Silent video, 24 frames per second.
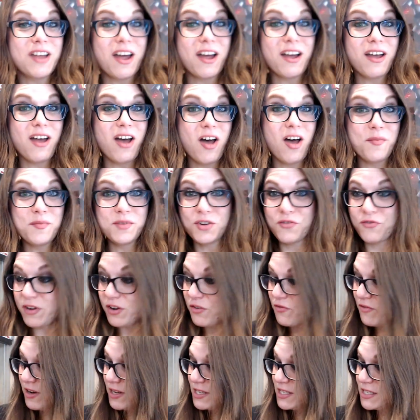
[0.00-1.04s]
com to read
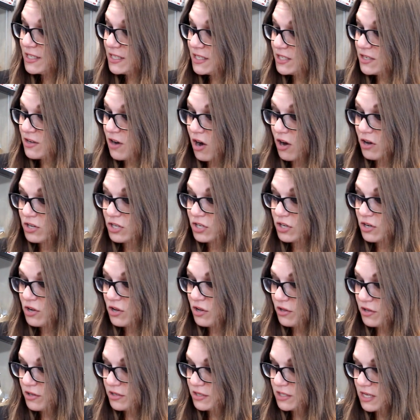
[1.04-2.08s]
recent
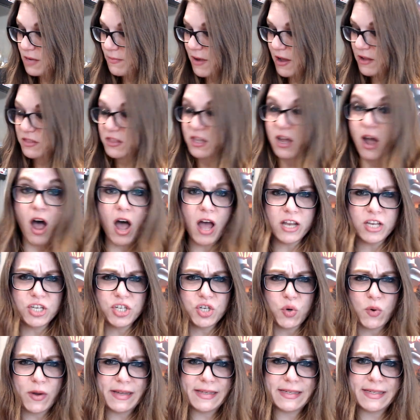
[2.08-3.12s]
snarkticles about the odd
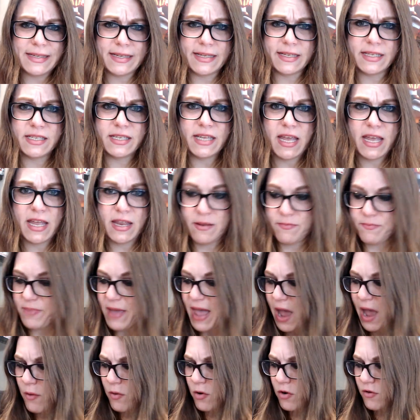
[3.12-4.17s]
choices in
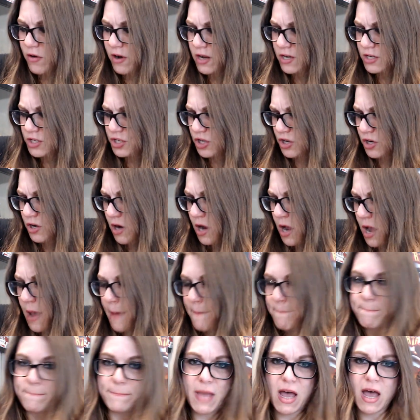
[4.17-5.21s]
Power Ranger
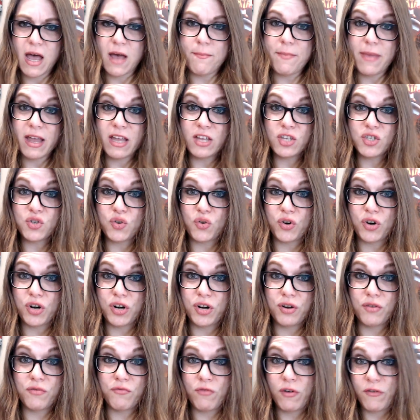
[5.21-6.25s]
uh,
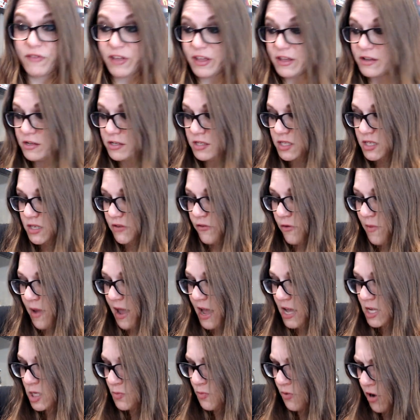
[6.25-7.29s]
Megazord reveals from
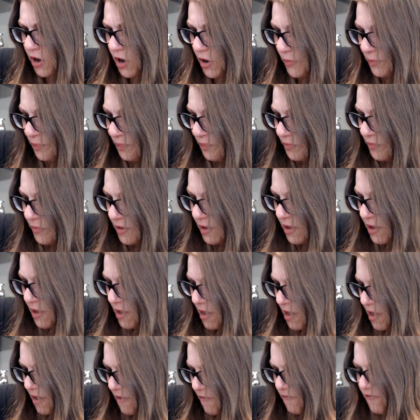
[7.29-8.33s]
Hasbro.
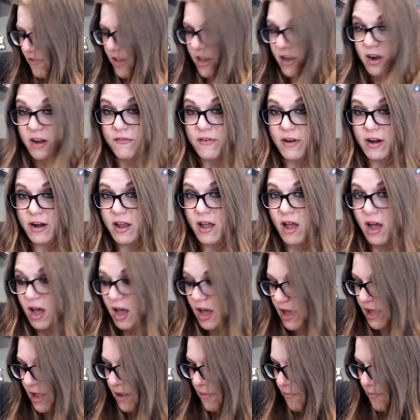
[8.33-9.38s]
Very, very
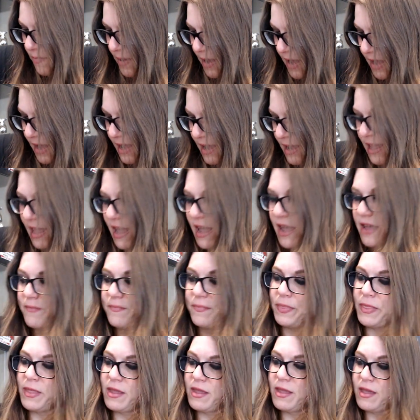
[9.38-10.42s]
odd. But
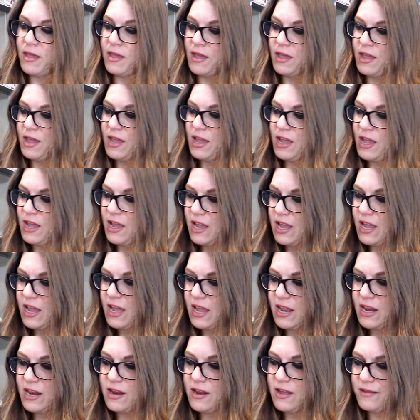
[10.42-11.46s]
again,
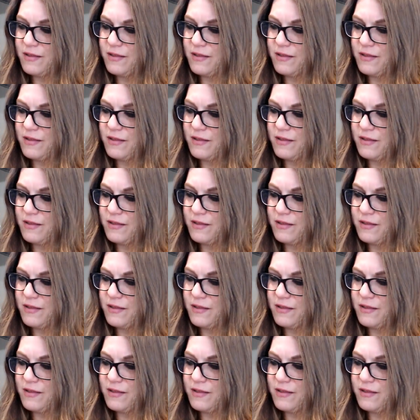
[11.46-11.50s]
in